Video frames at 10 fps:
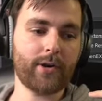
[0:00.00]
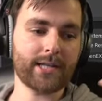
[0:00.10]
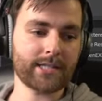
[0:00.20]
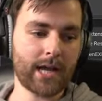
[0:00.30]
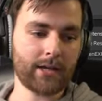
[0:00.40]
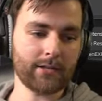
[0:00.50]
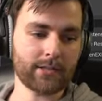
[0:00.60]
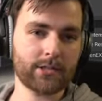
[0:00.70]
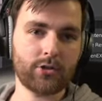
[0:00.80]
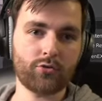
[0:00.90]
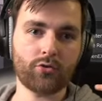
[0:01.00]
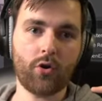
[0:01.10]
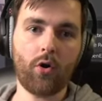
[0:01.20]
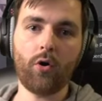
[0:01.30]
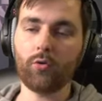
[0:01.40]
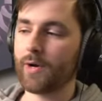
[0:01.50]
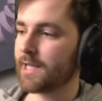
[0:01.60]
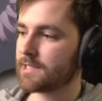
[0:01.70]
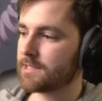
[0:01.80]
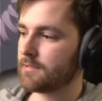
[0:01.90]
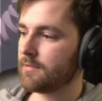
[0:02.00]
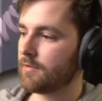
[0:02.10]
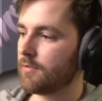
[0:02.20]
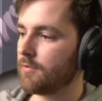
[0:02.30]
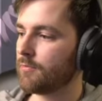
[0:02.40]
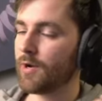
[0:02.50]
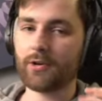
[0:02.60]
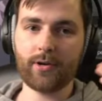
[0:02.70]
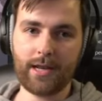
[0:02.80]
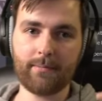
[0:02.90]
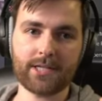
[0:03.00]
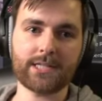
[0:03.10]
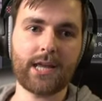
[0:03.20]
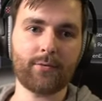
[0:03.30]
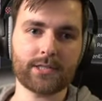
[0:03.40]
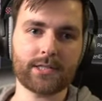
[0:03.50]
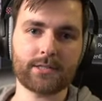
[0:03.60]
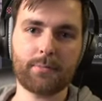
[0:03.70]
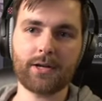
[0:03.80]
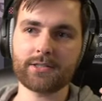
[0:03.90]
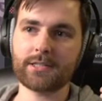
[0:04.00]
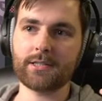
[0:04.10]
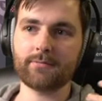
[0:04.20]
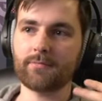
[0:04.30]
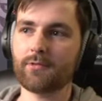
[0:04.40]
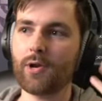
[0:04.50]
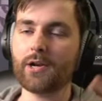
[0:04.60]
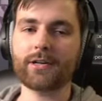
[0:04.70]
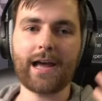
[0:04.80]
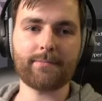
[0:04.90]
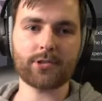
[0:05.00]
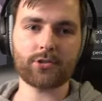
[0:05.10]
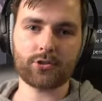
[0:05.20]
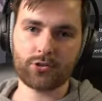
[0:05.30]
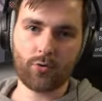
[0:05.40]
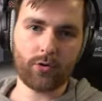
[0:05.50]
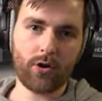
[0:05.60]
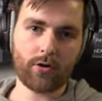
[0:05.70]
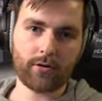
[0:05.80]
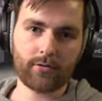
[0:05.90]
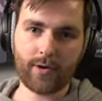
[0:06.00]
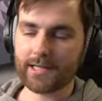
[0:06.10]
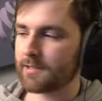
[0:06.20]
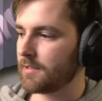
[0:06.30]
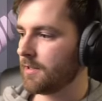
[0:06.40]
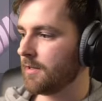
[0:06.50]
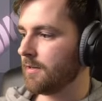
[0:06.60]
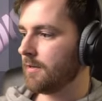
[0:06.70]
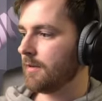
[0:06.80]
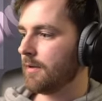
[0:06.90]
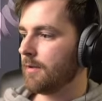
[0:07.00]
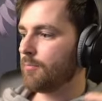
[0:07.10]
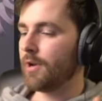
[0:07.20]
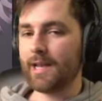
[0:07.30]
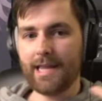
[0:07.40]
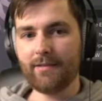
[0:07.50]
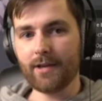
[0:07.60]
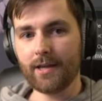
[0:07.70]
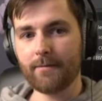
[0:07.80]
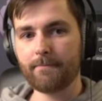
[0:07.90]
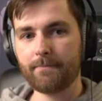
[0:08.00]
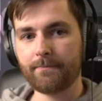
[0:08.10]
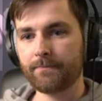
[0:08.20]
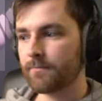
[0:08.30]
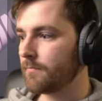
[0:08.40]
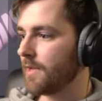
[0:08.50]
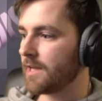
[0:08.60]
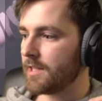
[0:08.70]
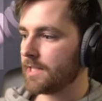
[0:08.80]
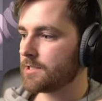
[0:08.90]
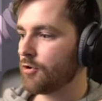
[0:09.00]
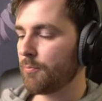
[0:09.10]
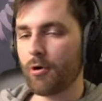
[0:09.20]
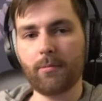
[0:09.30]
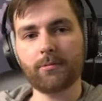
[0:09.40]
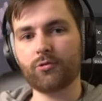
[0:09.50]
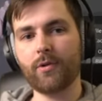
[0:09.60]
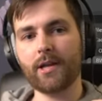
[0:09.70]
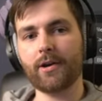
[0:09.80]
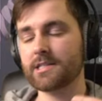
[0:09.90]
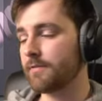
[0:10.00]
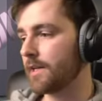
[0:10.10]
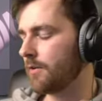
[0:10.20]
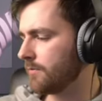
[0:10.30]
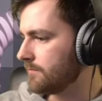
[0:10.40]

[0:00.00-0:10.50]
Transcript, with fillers: in cycles, you should always render in image sequences because the render times are just so long, right? But in Eevee, I think it's no problem to render as a video